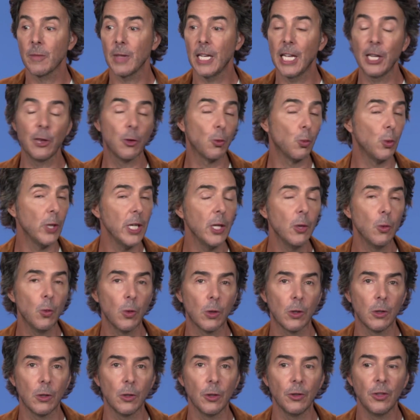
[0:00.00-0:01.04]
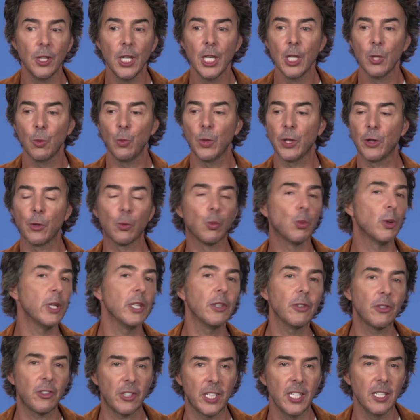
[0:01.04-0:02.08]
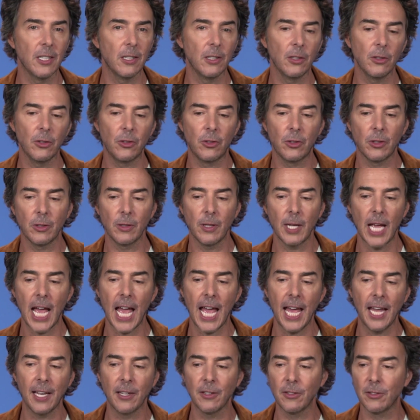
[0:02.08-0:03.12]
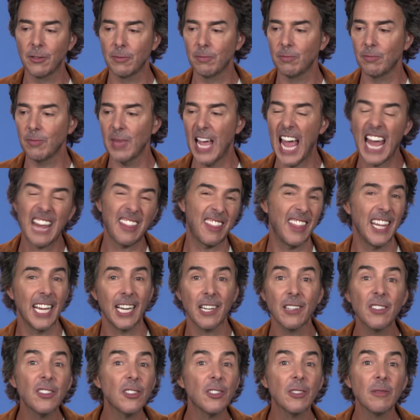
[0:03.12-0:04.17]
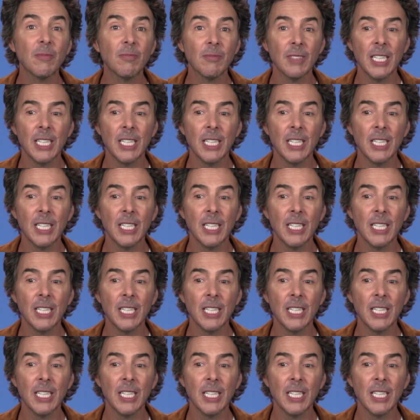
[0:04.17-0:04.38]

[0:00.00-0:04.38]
in the real world with the real skills and ethics